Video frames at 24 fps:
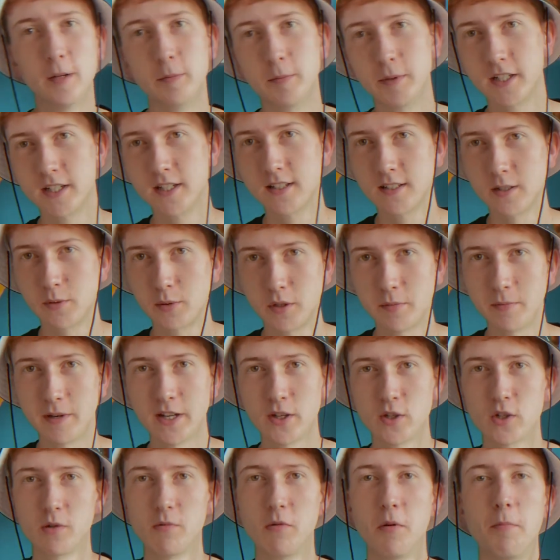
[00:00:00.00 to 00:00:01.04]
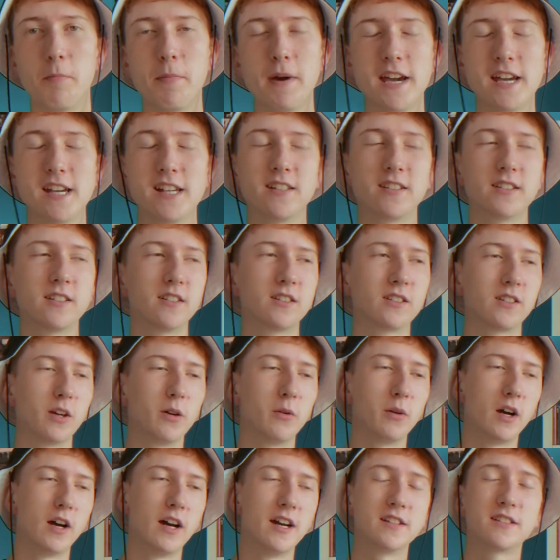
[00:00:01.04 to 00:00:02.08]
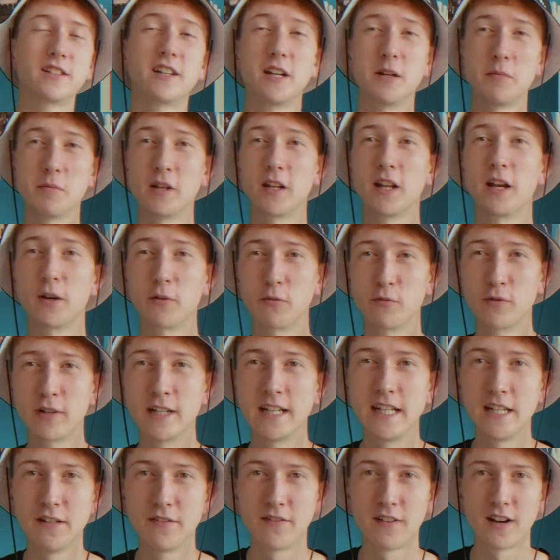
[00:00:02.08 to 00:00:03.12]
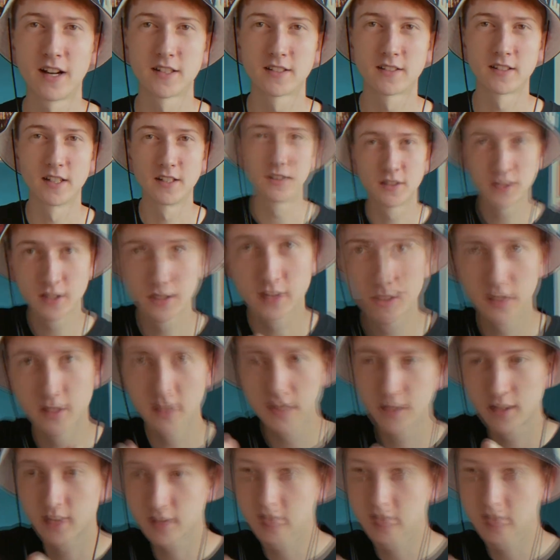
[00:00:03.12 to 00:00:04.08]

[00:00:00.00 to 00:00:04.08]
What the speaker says: because I want to make drum and bass. So it's going to be like really fast, like.